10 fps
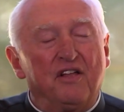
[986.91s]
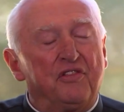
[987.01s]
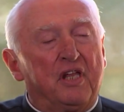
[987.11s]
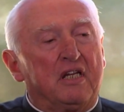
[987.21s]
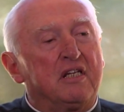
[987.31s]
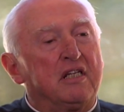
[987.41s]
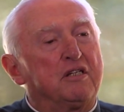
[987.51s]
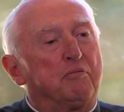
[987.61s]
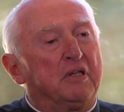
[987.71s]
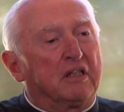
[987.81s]
they need
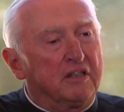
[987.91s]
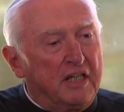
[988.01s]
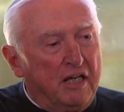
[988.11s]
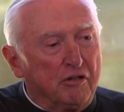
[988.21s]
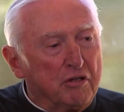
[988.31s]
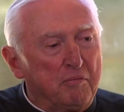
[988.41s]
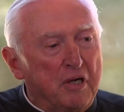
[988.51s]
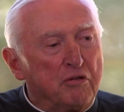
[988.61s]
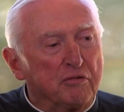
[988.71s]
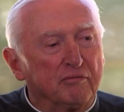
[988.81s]
to be cared
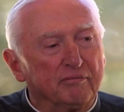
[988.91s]
about,